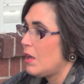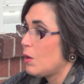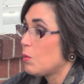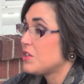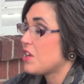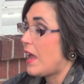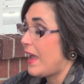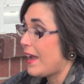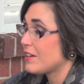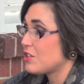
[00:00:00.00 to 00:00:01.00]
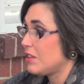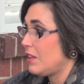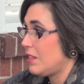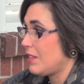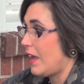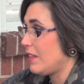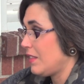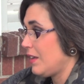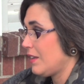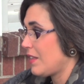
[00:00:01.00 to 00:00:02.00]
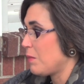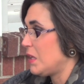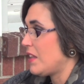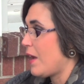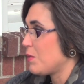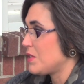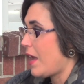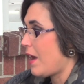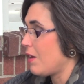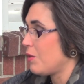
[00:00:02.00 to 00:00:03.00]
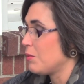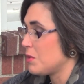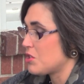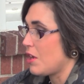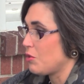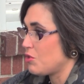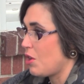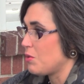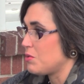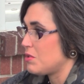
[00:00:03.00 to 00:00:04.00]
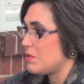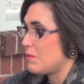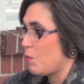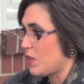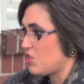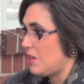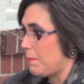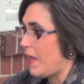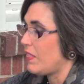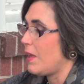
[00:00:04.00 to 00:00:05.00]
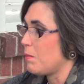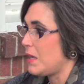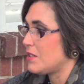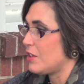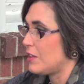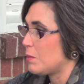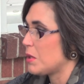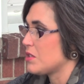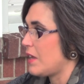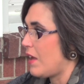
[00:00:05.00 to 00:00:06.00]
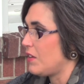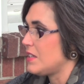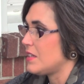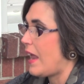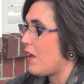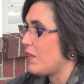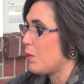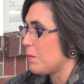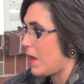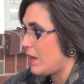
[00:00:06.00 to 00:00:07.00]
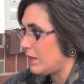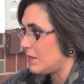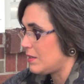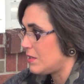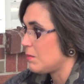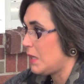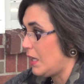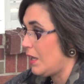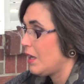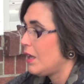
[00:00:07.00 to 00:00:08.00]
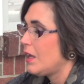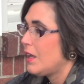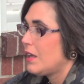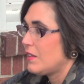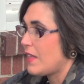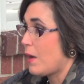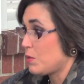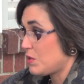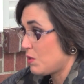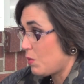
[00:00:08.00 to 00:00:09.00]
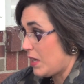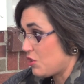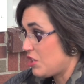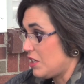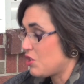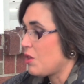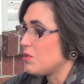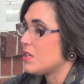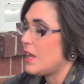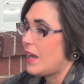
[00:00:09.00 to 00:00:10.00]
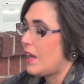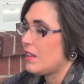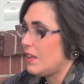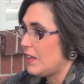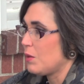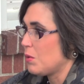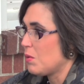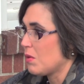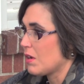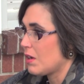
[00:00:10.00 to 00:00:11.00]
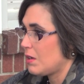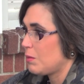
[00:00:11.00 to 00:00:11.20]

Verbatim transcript: mm-hmm. which I actually, I think, I mean, that was how Michelle chose when she met them based on their personalities and how they were bonded to me. Sure. That was the way she chose it, and I think it will work